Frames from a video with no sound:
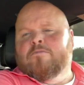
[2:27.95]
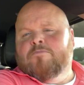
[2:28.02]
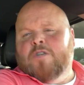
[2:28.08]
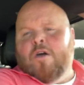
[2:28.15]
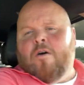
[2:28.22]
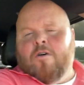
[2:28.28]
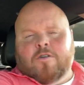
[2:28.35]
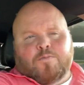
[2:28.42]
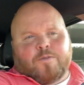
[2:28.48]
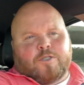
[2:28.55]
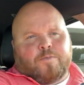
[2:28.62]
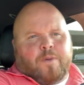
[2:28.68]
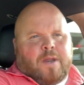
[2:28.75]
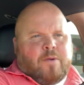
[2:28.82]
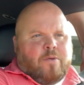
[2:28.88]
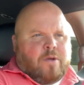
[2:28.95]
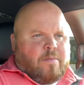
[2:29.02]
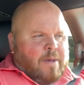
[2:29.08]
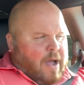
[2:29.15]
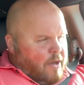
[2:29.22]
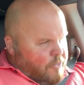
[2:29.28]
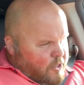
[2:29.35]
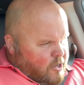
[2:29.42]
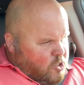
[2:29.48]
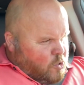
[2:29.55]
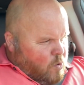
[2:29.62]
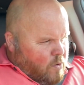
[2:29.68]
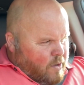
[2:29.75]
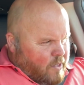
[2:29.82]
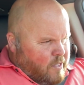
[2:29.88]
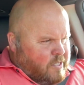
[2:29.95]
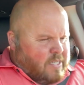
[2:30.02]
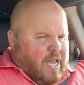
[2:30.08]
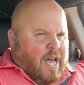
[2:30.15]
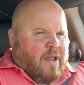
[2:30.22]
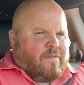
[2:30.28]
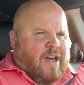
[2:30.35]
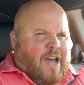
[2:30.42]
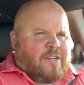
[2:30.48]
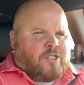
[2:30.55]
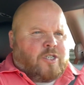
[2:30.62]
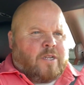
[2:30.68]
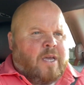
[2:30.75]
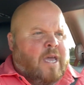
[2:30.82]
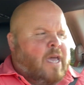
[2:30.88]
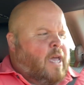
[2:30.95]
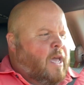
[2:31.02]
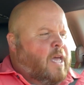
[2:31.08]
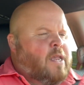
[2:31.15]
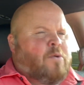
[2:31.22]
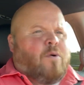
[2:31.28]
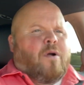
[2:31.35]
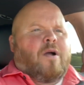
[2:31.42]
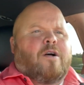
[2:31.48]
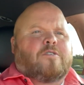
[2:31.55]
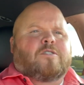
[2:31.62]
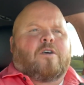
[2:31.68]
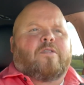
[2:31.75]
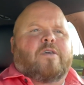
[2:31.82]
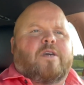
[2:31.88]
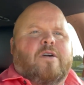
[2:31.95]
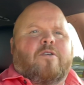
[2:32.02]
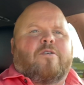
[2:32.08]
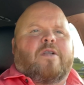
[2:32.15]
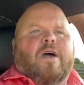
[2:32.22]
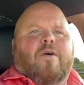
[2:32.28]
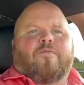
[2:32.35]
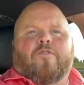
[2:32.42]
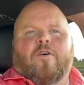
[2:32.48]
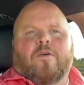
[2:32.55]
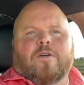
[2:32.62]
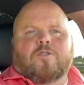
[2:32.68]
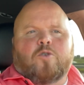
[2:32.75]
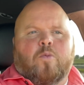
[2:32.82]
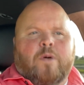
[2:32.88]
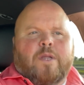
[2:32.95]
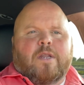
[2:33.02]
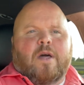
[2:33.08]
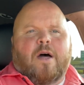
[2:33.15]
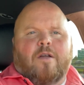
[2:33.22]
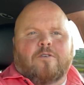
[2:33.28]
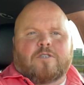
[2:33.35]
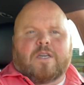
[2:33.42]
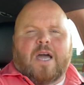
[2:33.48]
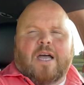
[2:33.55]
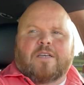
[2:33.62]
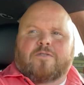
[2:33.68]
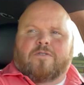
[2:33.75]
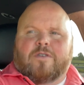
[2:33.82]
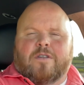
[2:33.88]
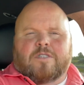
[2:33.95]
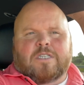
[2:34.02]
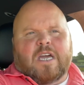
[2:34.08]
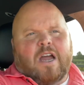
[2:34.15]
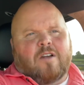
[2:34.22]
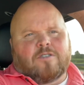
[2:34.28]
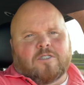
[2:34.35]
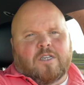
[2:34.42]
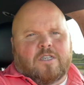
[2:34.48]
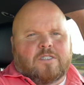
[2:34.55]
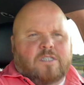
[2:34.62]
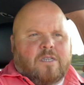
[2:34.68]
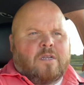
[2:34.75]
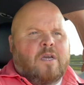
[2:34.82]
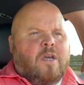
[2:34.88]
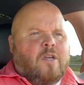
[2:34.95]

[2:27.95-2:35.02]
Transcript: Show us. Put your money where your mouth is. You won't get this kind of action anywhere else on the internet for only $20, guys, for an entire season.